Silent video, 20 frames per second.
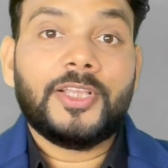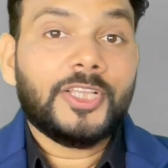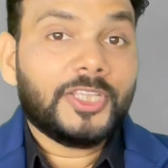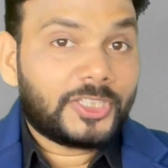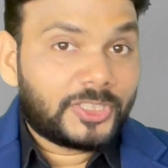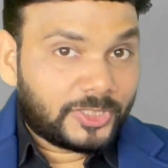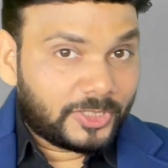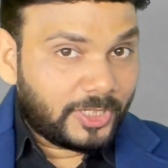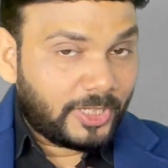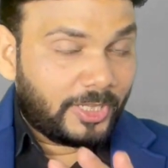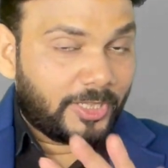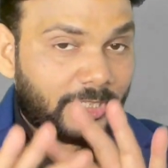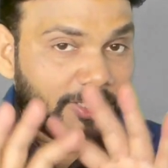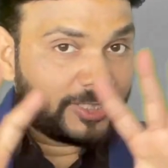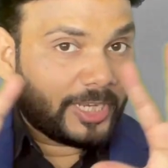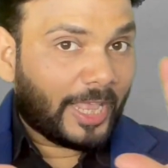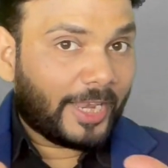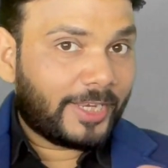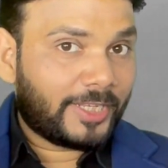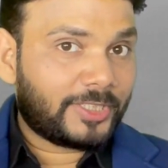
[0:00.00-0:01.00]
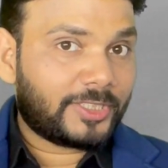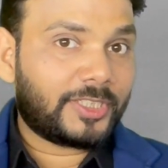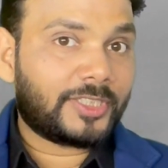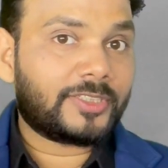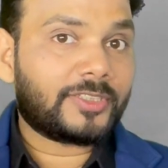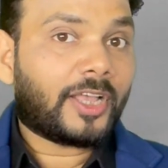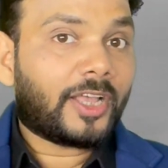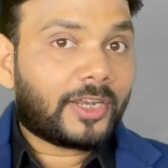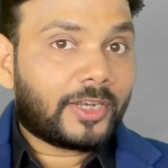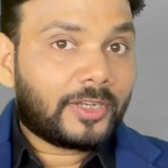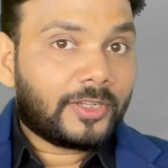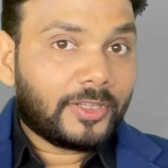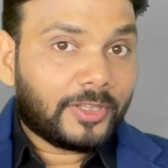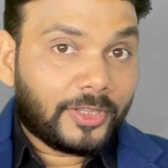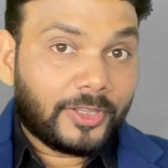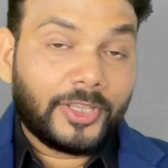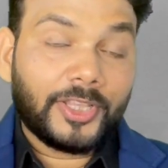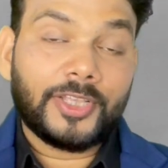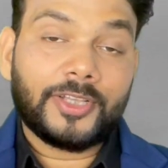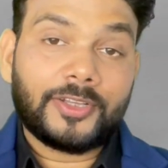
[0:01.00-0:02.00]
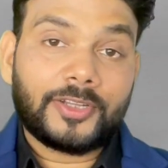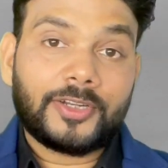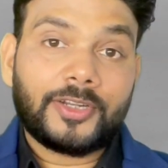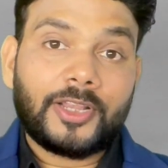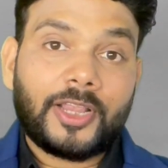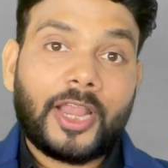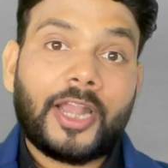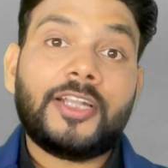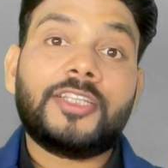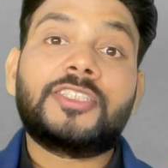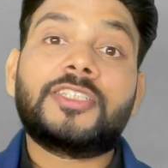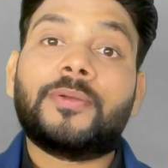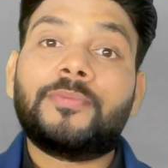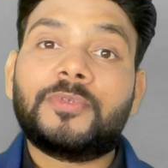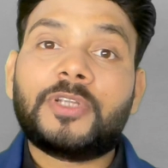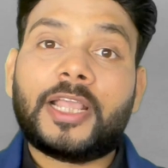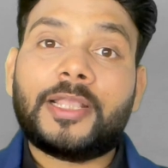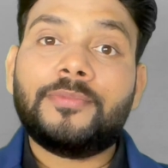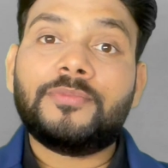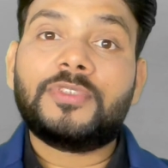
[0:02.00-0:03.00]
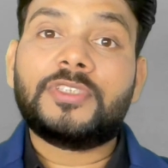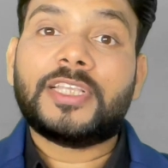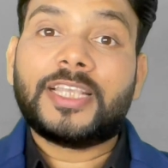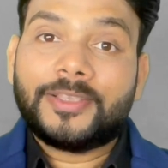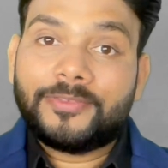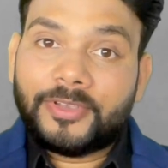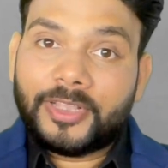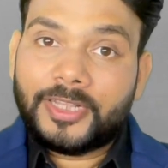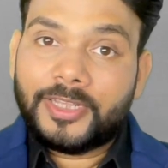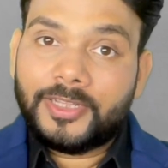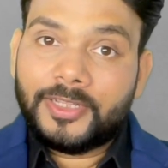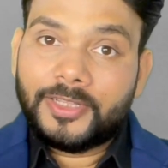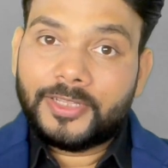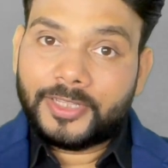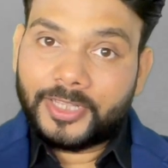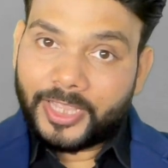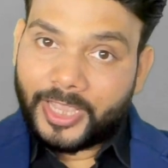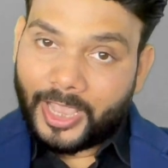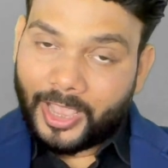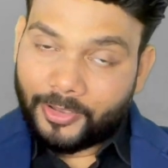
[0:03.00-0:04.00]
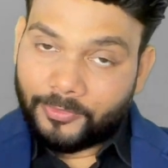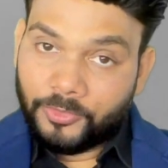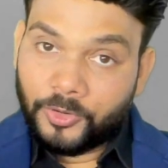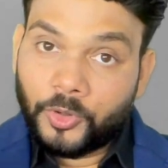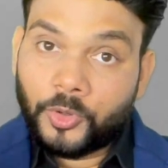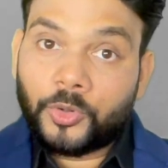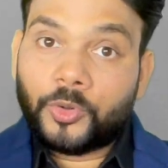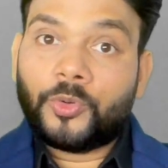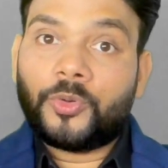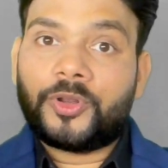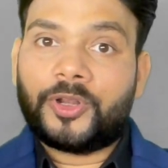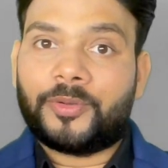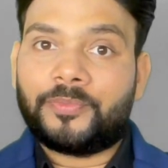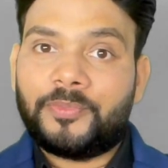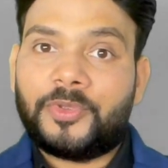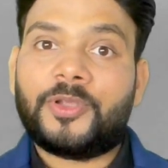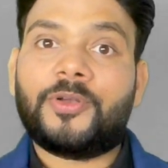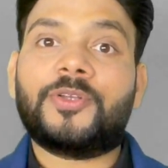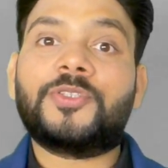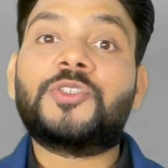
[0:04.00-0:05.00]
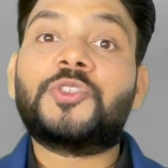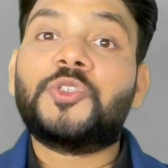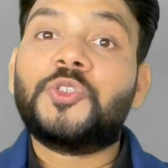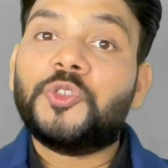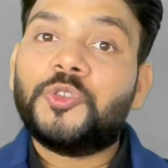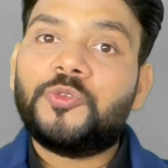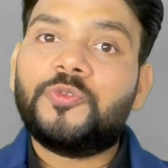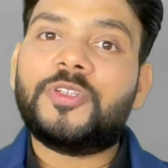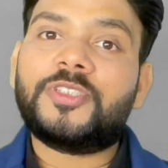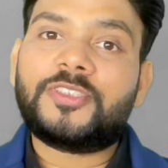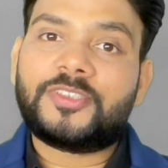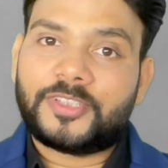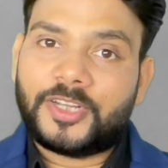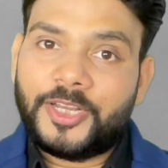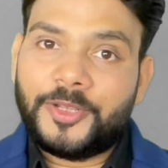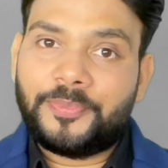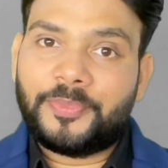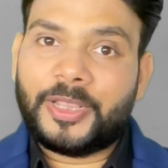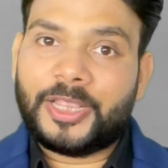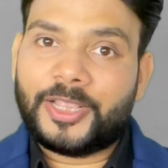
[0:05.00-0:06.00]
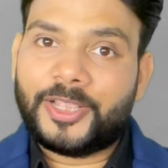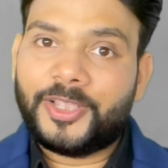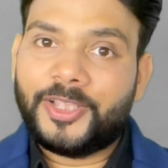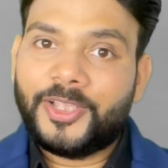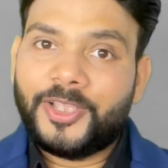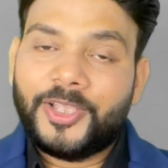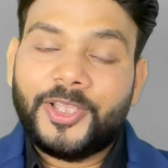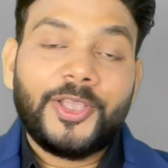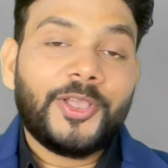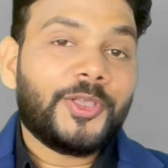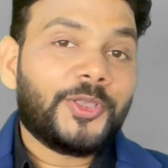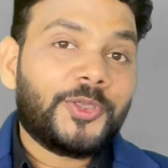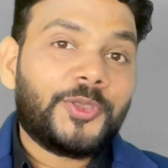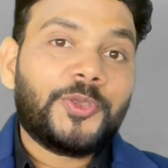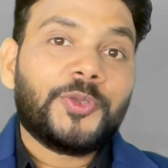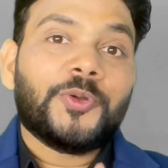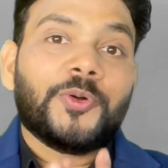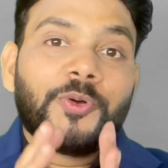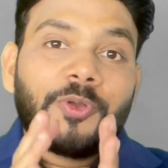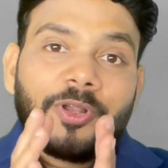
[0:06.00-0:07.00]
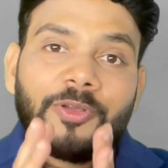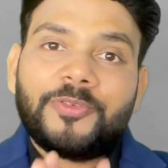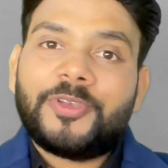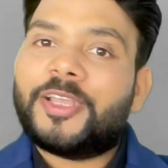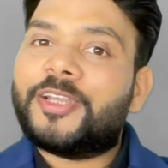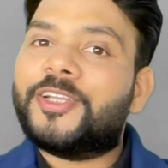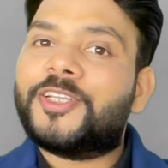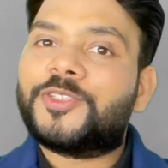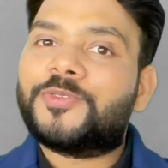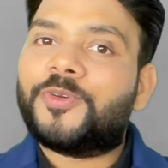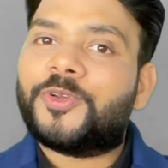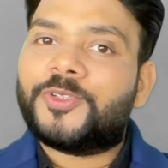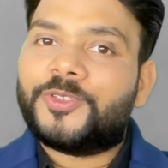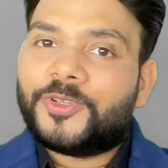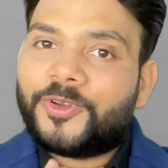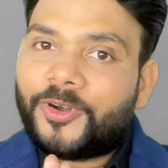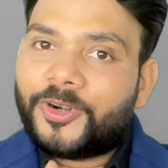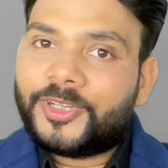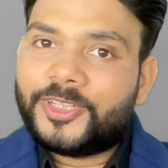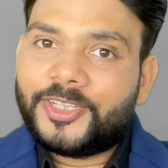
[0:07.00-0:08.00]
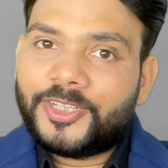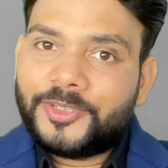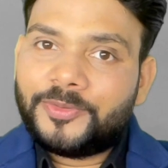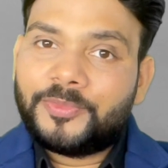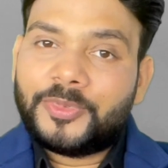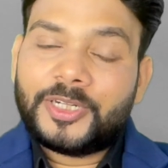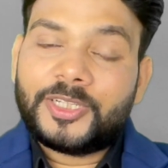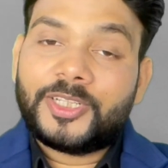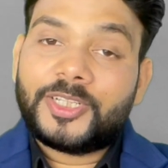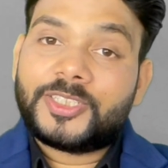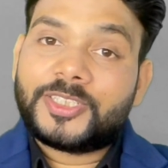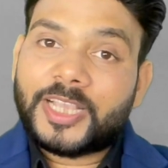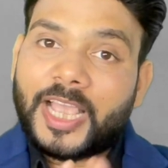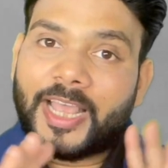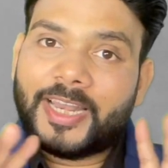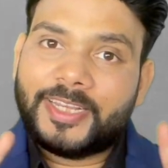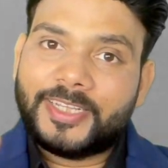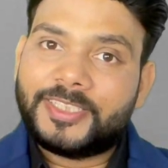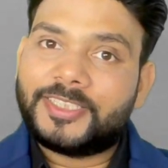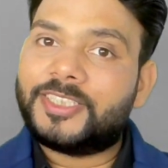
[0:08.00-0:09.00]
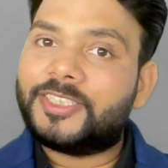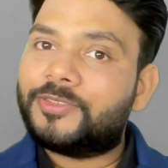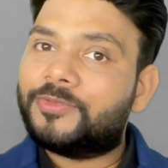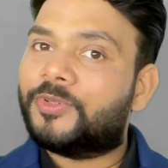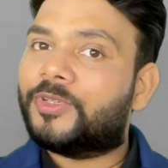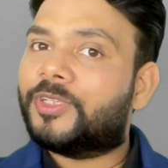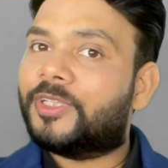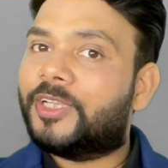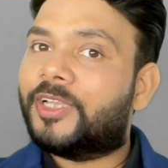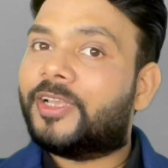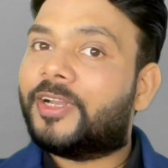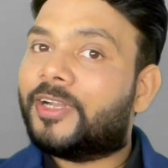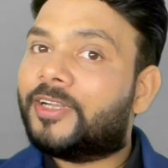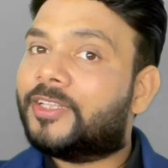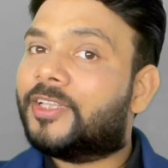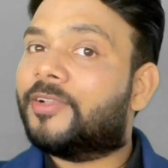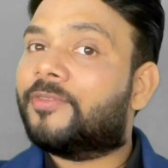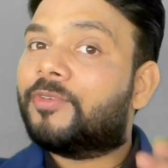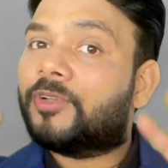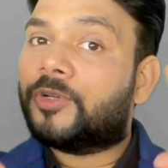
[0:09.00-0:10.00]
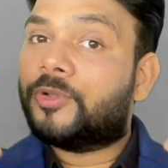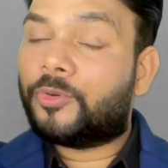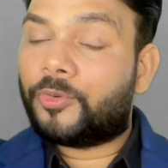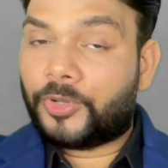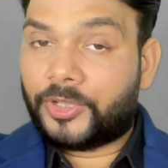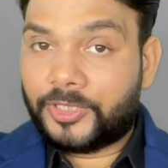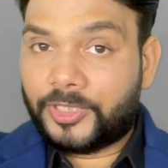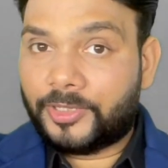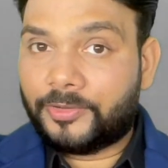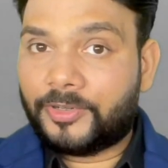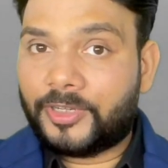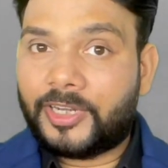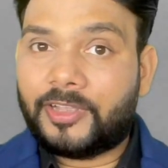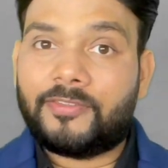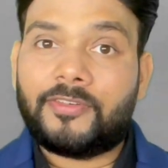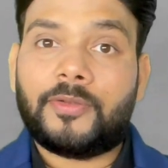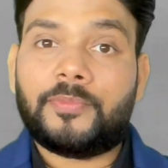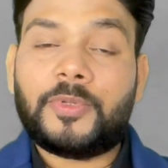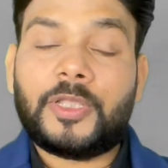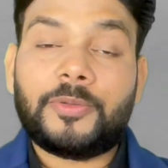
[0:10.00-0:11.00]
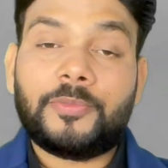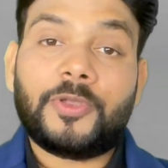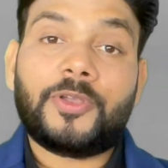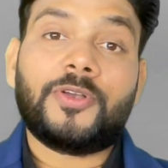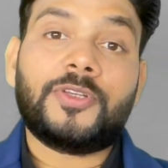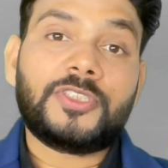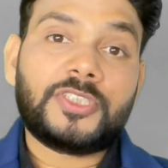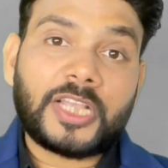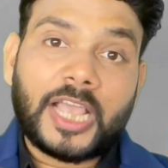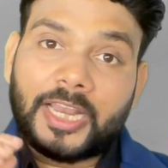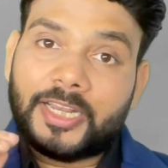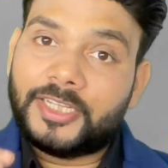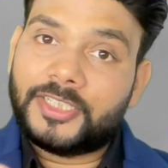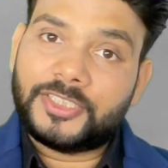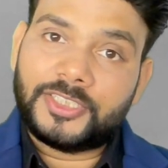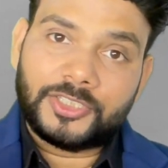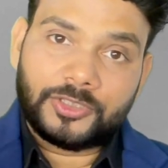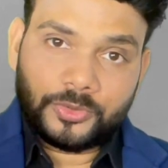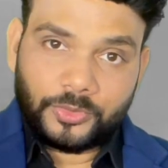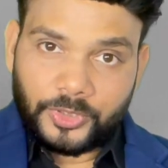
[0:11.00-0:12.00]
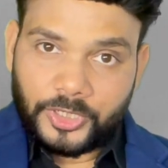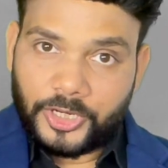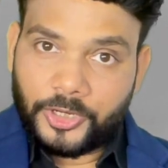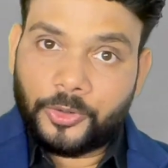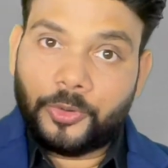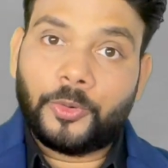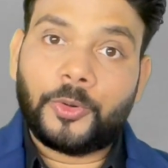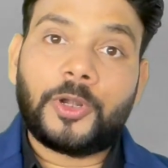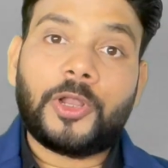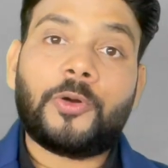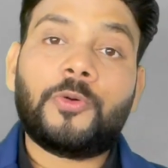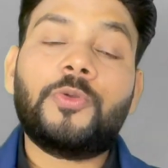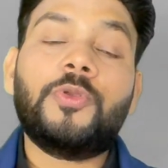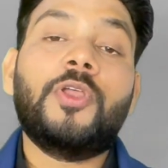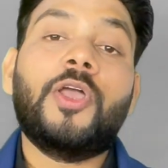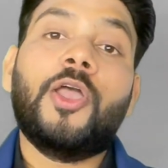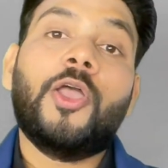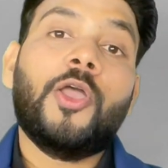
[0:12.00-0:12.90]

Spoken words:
still the challenges are there, and sometimes even they have grown up because you were sleeping, your awareness was not there, but the challenges were there and they were growing, they were developing. Because challenges only go down